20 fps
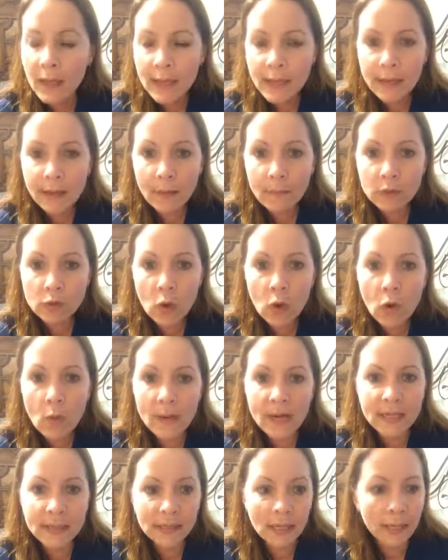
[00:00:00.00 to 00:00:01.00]
He comes home
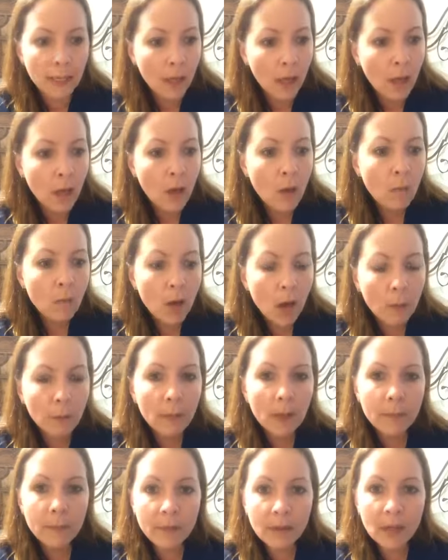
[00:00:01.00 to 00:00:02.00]
and he's like, Mom,
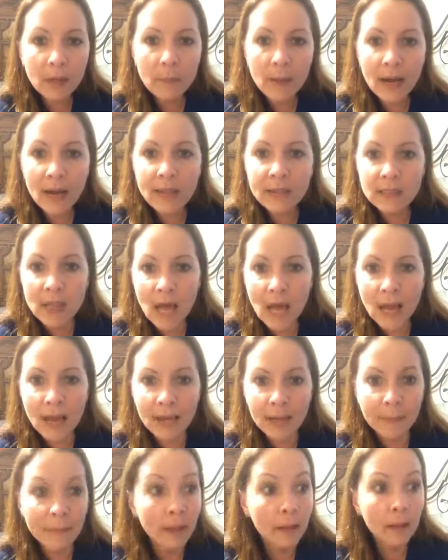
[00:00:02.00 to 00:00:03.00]
my BMI is high.
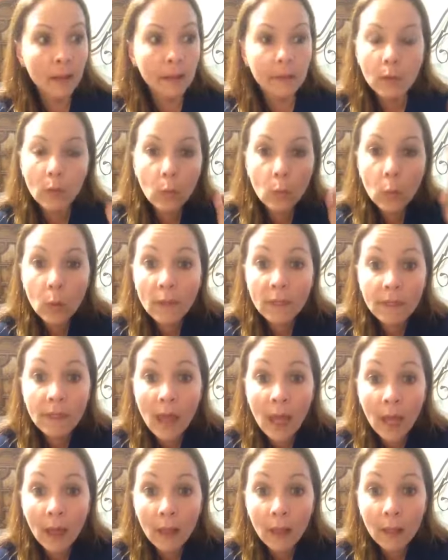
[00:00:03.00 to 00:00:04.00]
And I'm like, what the
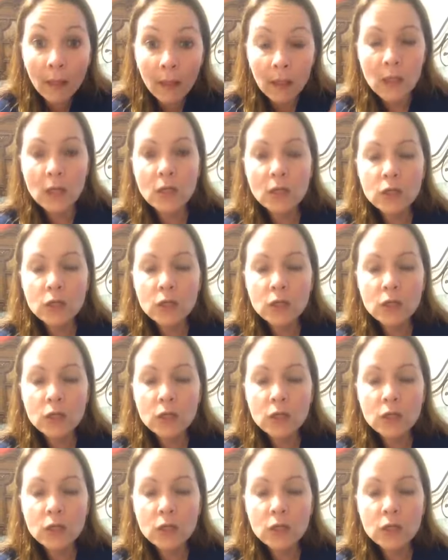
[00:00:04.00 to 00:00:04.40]
hell?